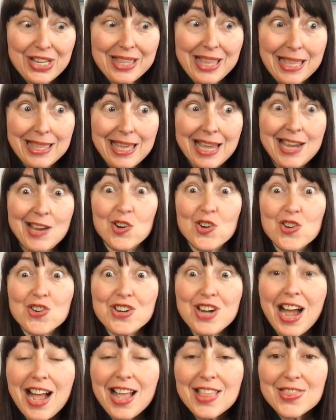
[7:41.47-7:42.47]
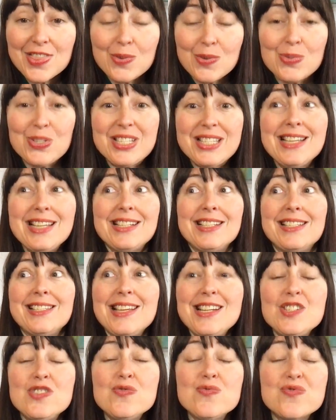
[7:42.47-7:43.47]
that they are not those things.
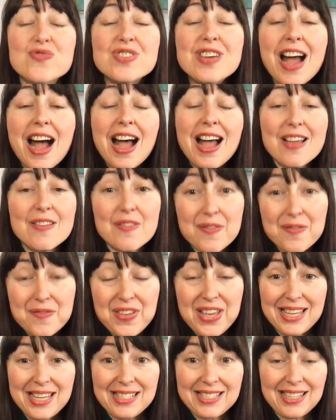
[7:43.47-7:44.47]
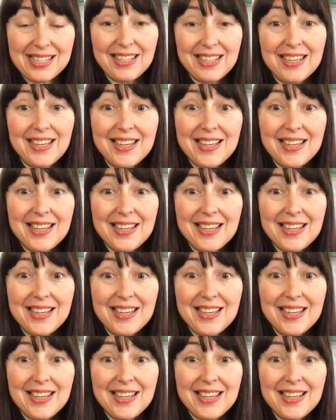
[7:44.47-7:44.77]
They do not fit